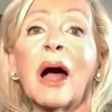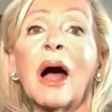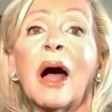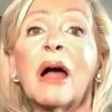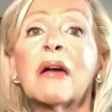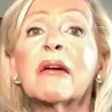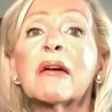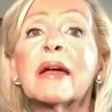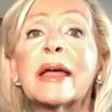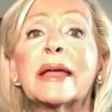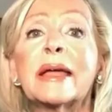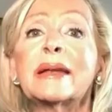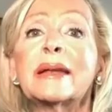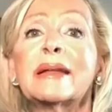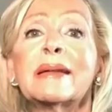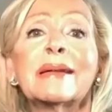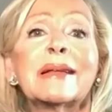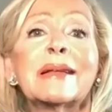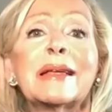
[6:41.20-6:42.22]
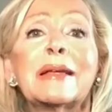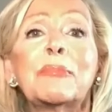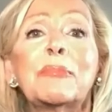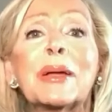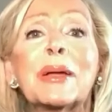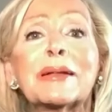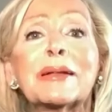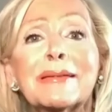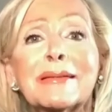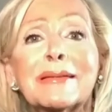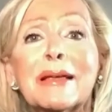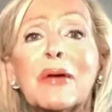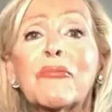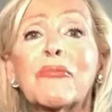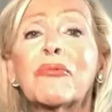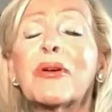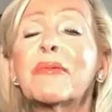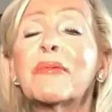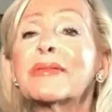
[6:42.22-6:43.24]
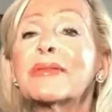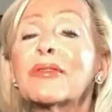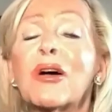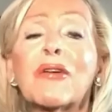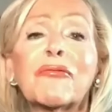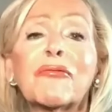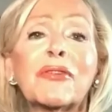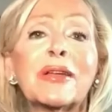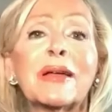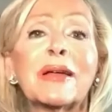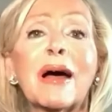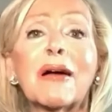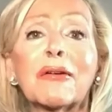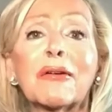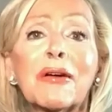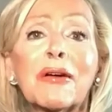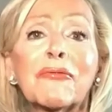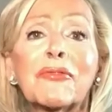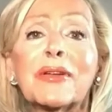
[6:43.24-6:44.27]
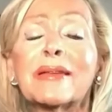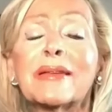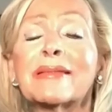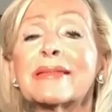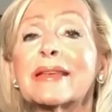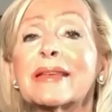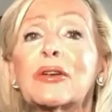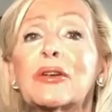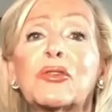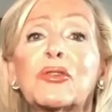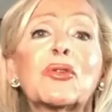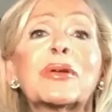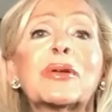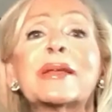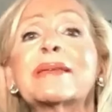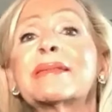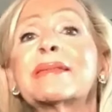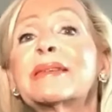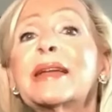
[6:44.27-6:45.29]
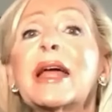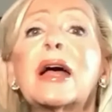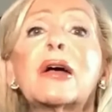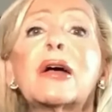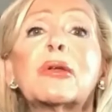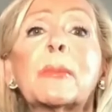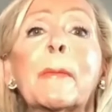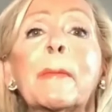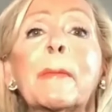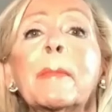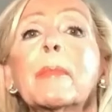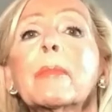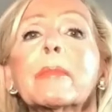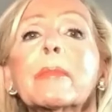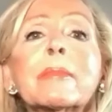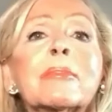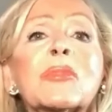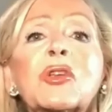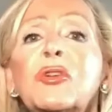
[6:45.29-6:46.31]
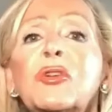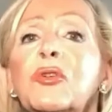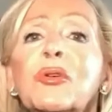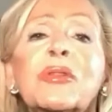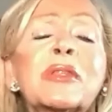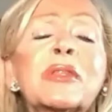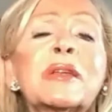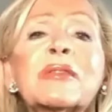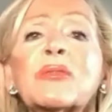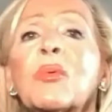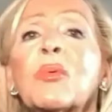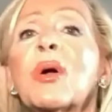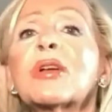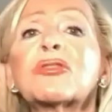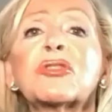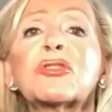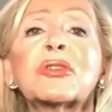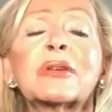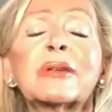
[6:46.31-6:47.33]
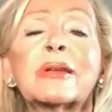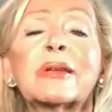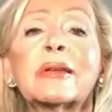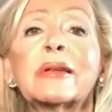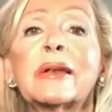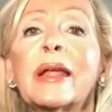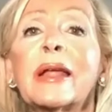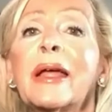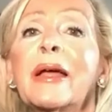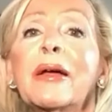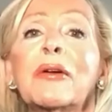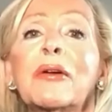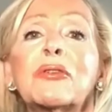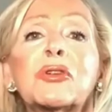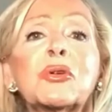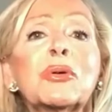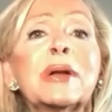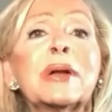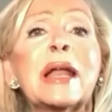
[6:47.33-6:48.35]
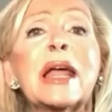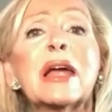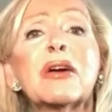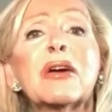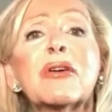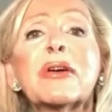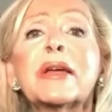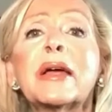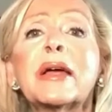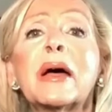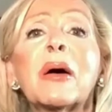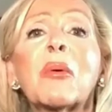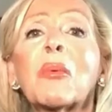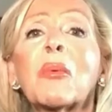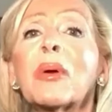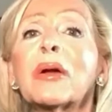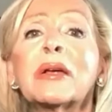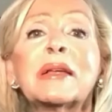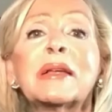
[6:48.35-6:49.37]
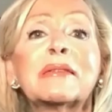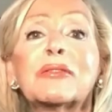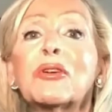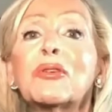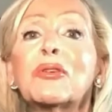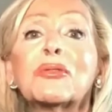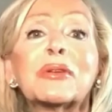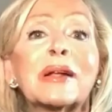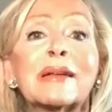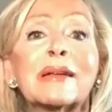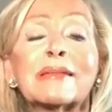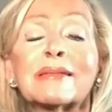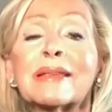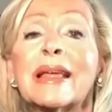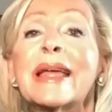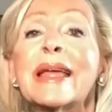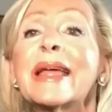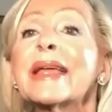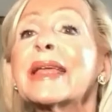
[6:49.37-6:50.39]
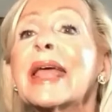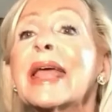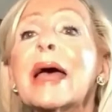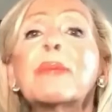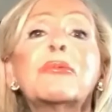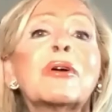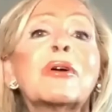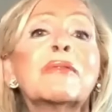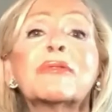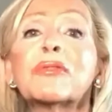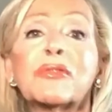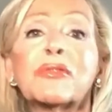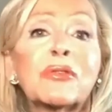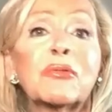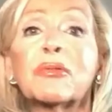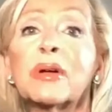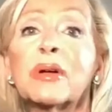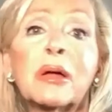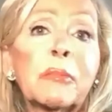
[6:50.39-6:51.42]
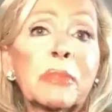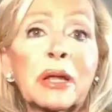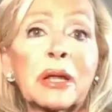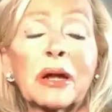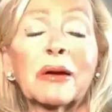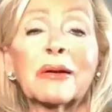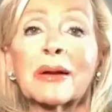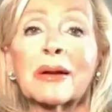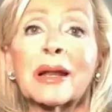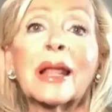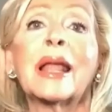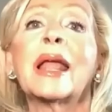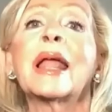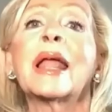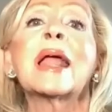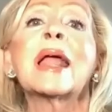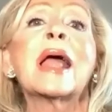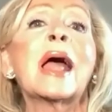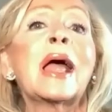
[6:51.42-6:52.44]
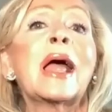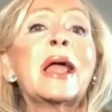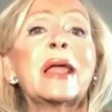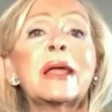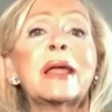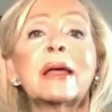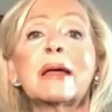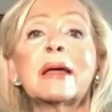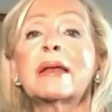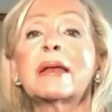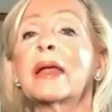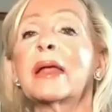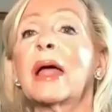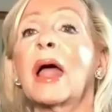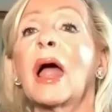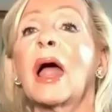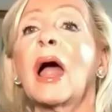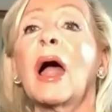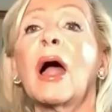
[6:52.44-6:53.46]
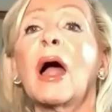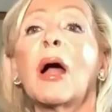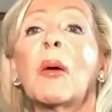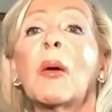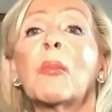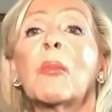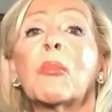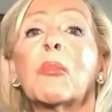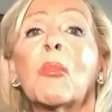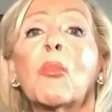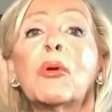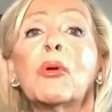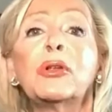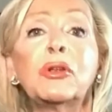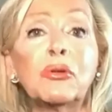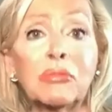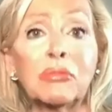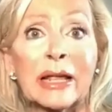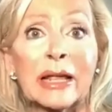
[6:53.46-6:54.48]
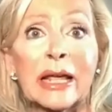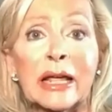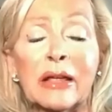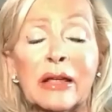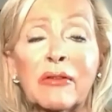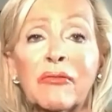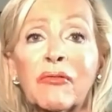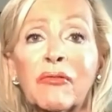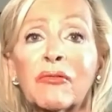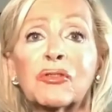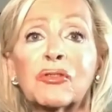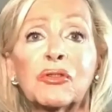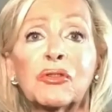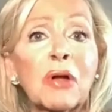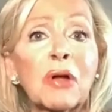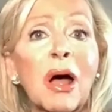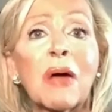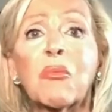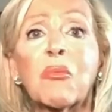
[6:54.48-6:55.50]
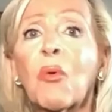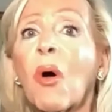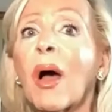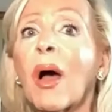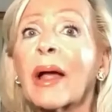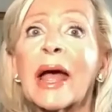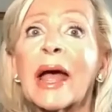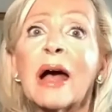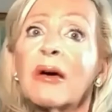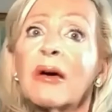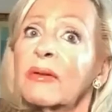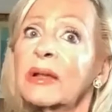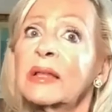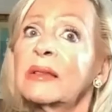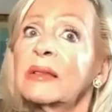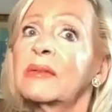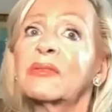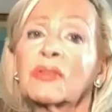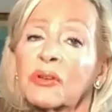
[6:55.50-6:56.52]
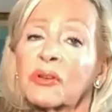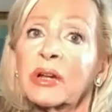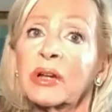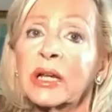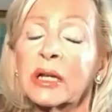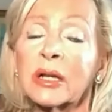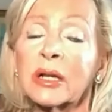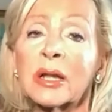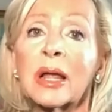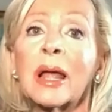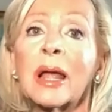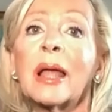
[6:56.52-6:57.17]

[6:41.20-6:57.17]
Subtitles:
all right, he picked us up from our office and took us down to Northeast Washington to an area where he told us cab drivers don't come here. And when you leave, do not walk out in the street.